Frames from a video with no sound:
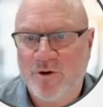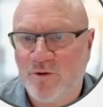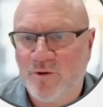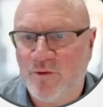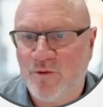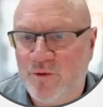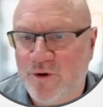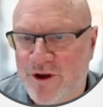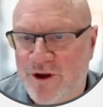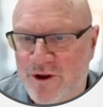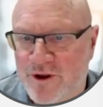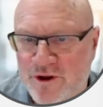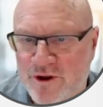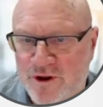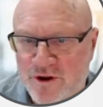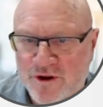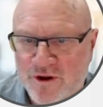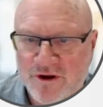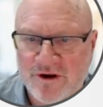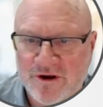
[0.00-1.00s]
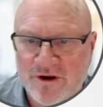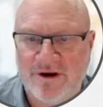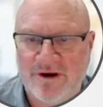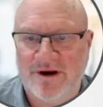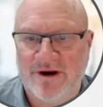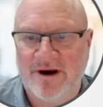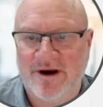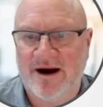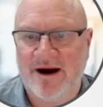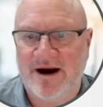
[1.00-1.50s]
Which
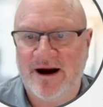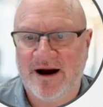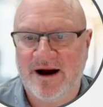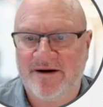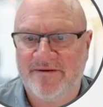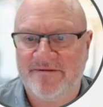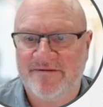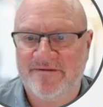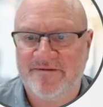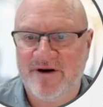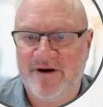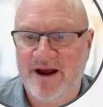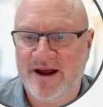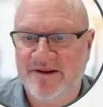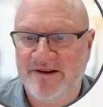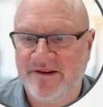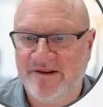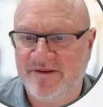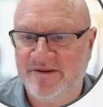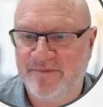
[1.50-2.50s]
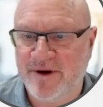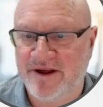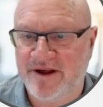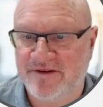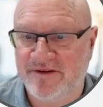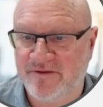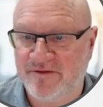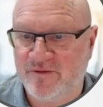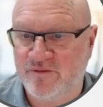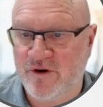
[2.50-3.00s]
phrase is
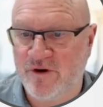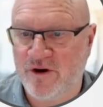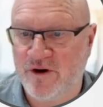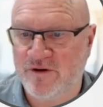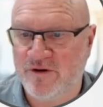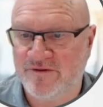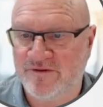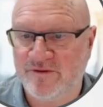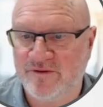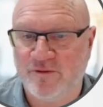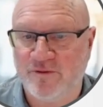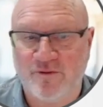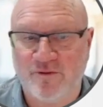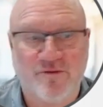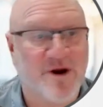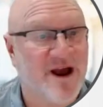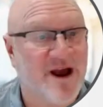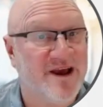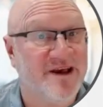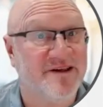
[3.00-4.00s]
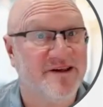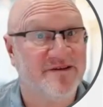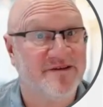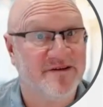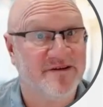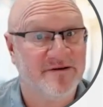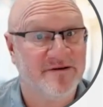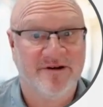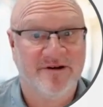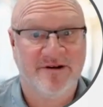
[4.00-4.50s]
best, rose or raised?
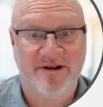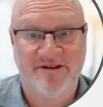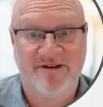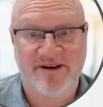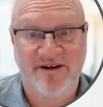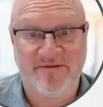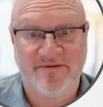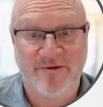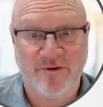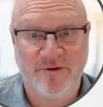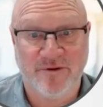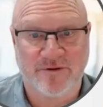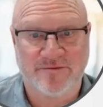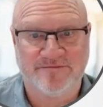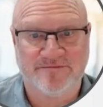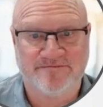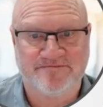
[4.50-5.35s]
Let's have a look.